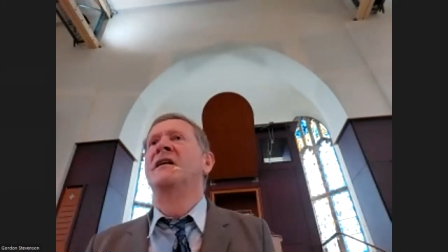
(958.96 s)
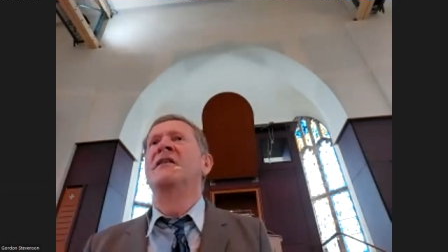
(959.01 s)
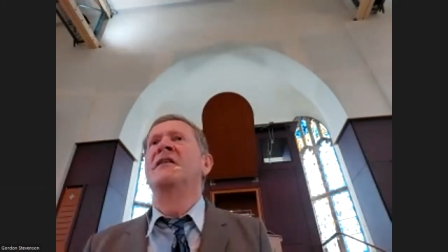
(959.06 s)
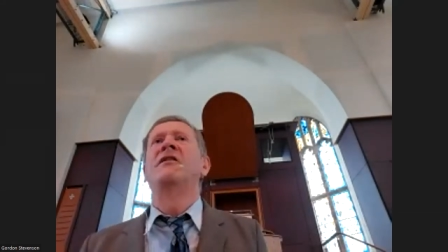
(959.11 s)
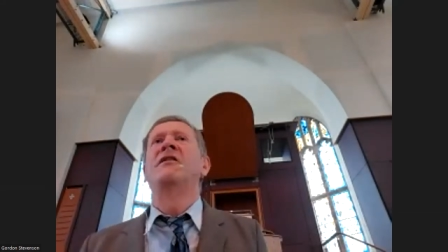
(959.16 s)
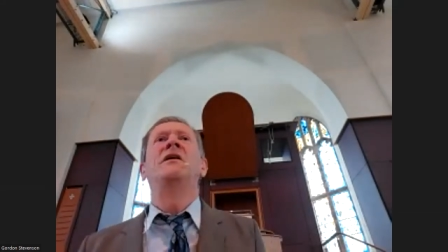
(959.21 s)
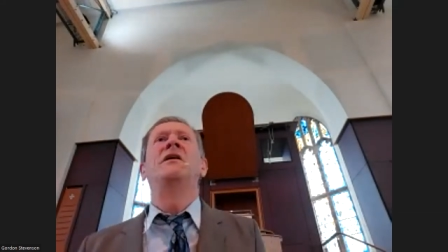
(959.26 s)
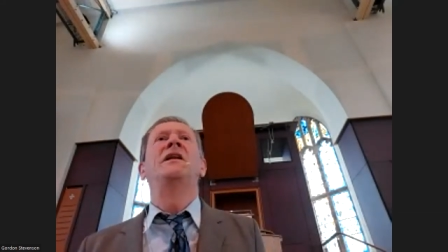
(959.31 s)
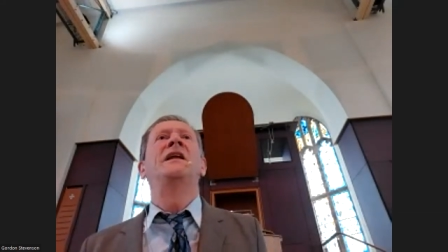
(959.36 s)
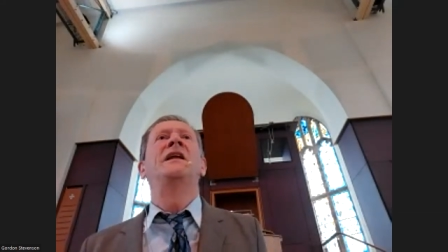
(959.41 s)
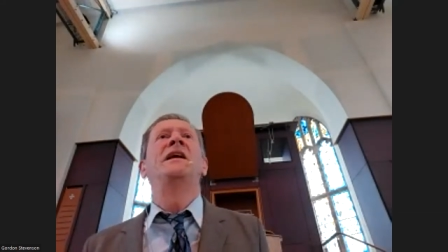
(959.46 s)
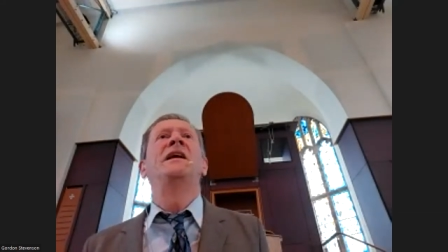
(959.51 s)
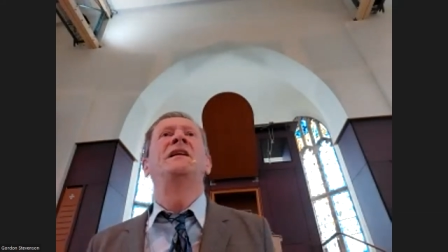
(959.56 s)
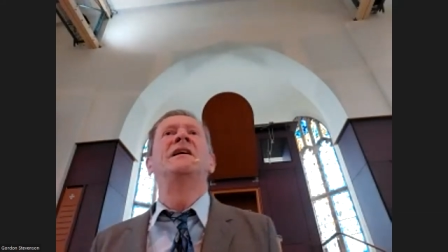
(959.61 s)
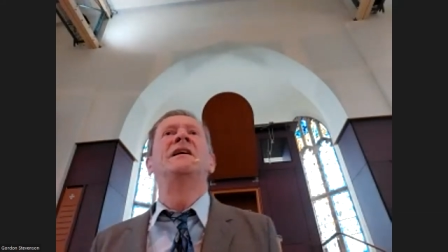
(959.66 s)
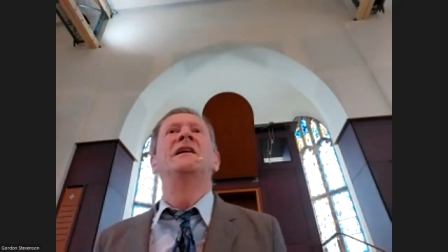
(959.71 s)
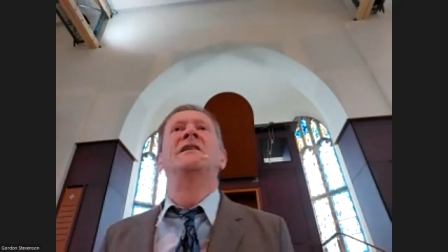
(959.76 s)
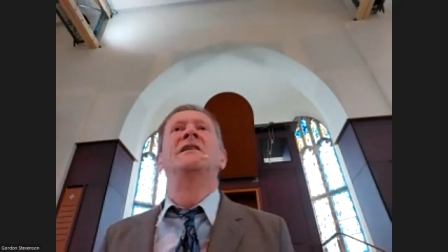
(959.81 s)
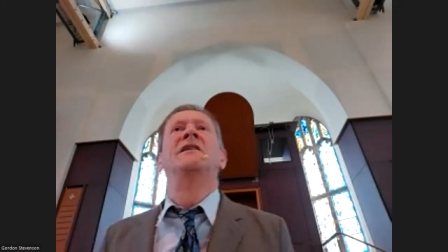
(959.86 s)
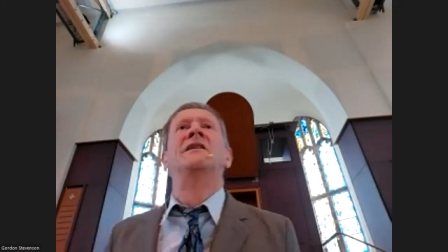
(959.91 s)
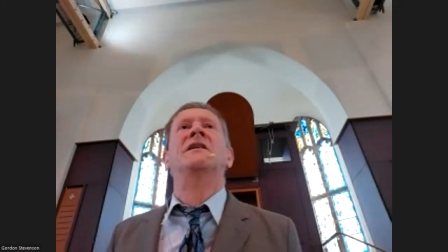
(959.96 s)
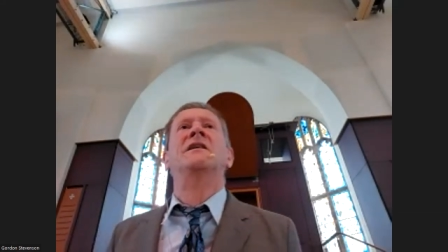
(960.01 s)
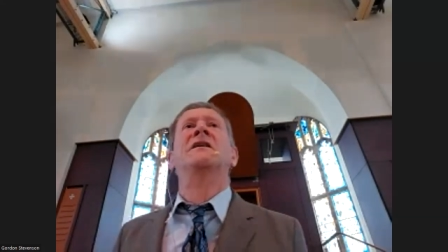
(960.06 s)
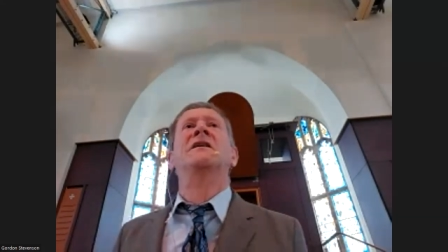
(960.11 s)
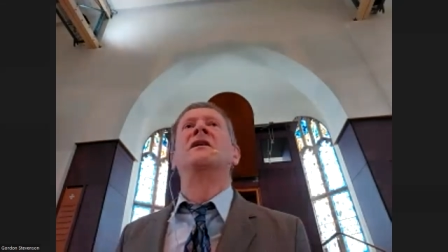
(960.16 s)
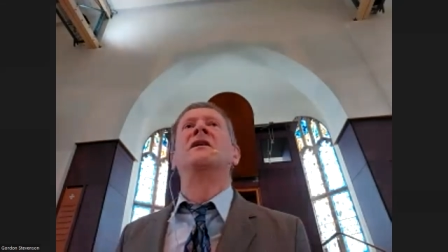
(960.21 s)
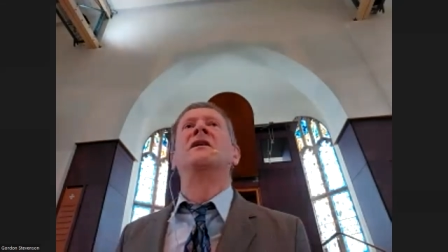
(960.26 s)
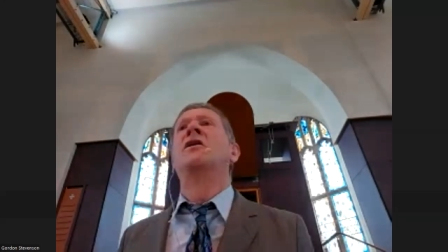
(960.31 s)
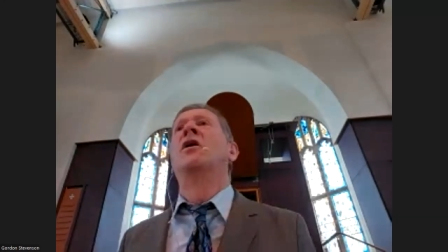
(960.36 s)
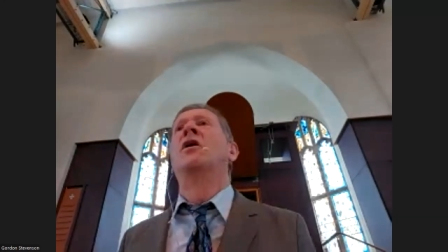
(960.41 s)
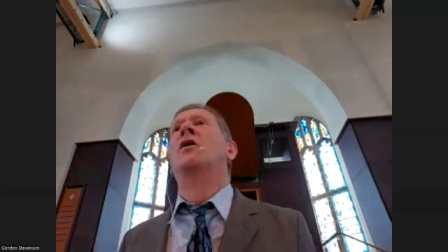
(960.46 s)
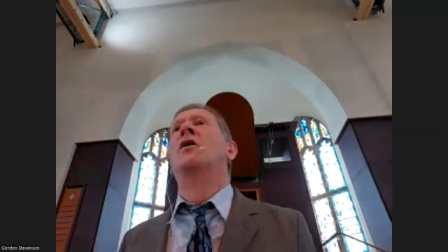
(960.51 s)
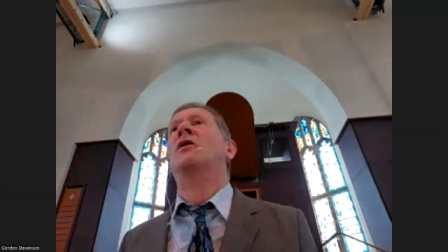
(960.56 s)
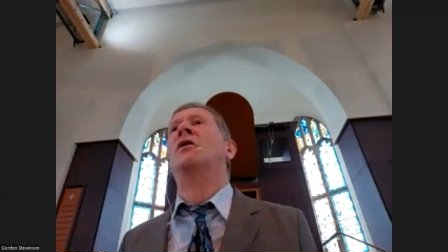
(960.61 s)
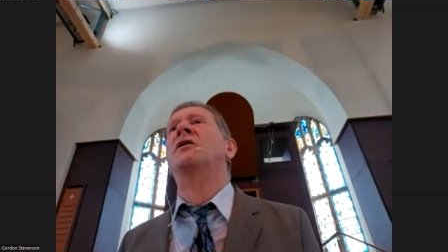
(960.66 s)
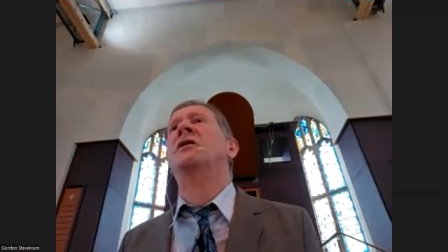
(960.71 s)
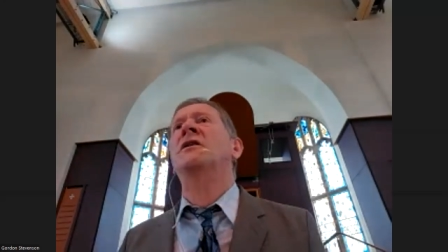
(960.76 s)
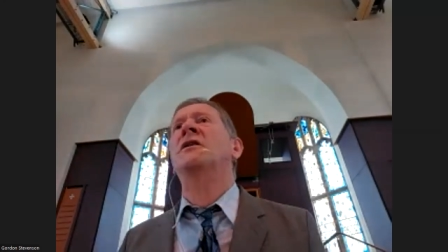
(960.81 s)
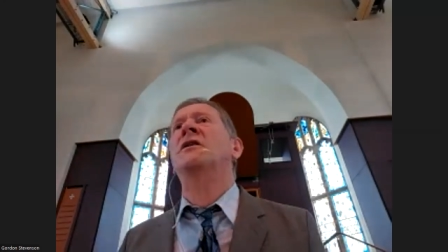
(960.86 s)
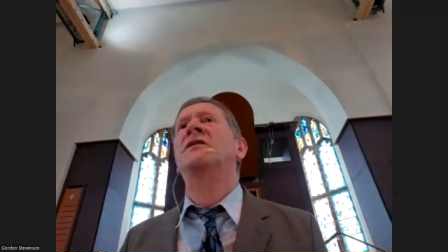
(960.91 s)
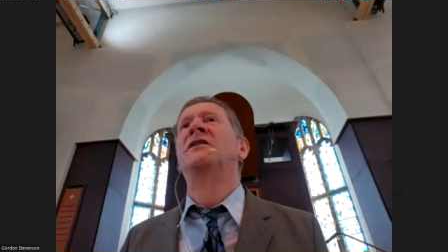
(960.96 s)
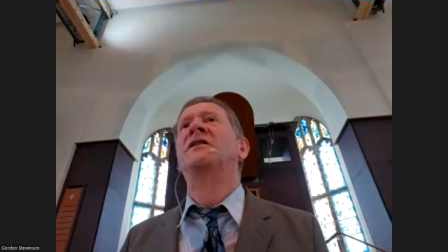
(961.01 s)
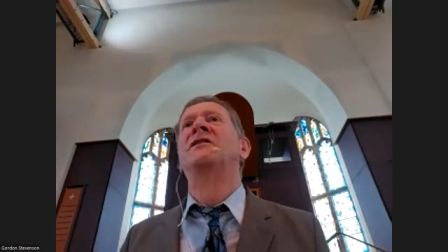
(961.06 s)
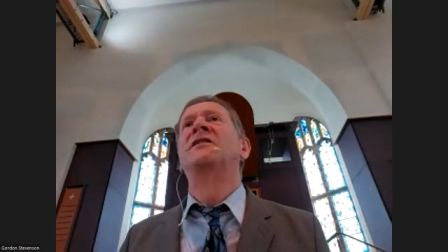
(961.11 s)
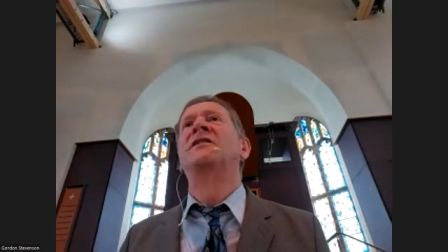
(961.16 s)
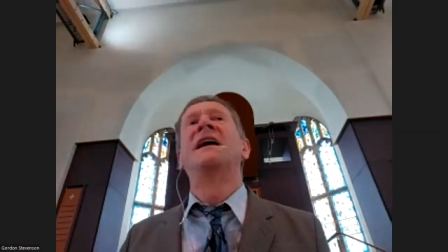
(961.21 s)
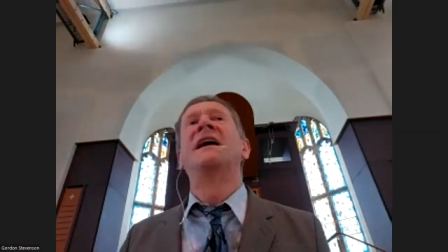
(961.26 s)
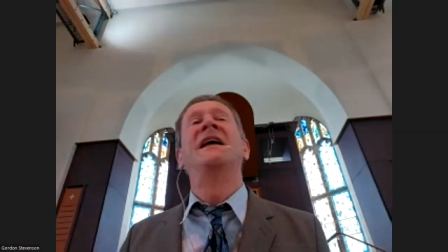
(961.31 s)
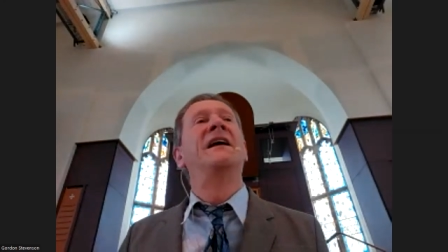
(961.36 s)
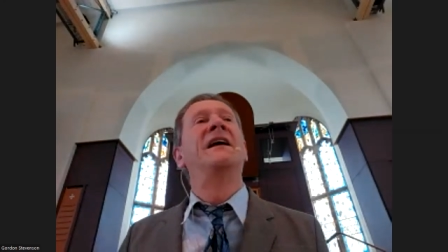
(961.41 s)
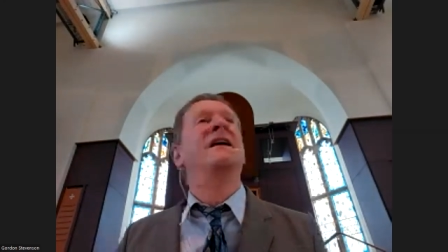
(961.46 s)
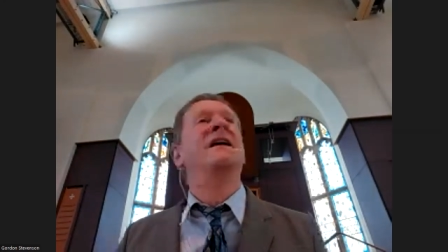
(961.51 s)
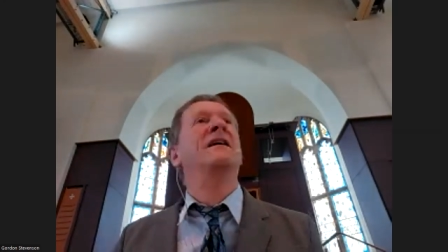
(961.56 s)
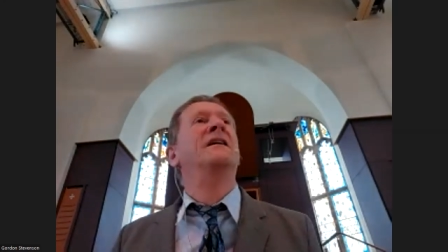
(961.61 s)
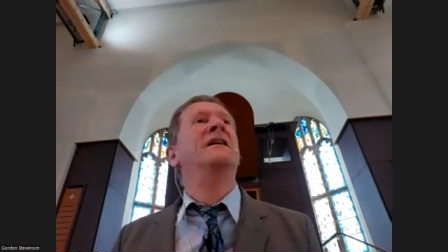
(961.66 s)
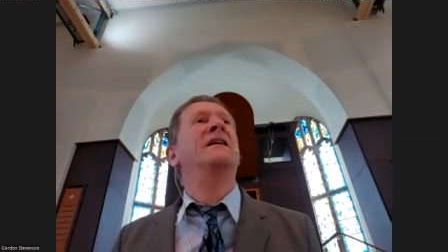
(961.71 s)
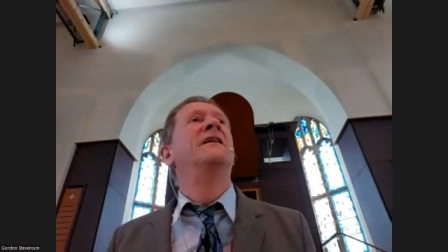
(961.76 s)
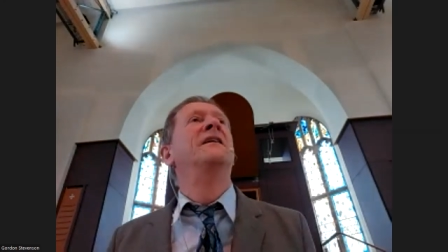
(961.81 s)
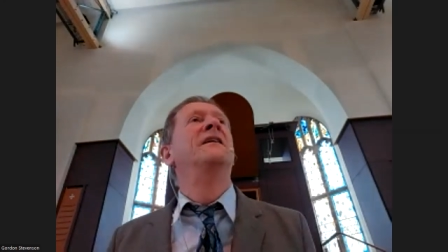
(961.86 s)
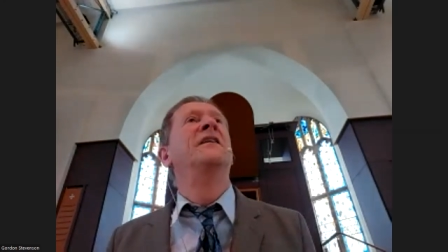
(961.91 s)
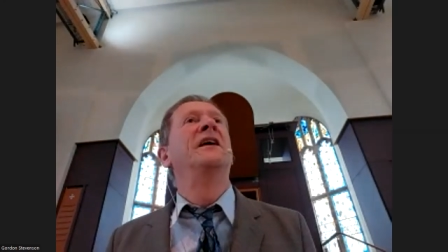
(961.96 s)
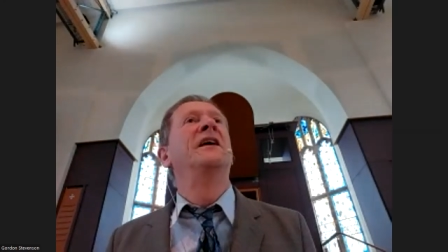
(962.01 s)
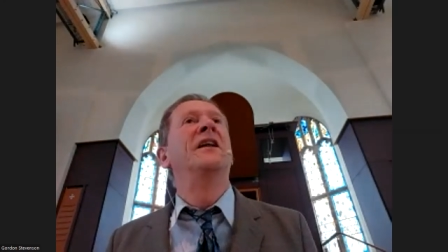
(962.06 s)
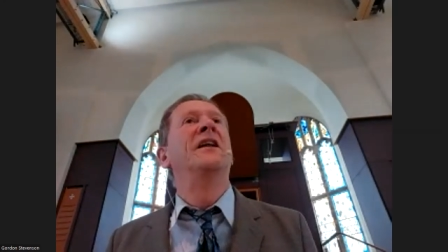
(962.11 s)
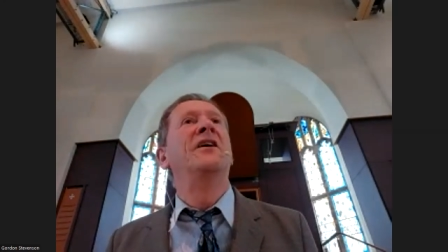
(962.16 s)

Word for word: So it needed God to take the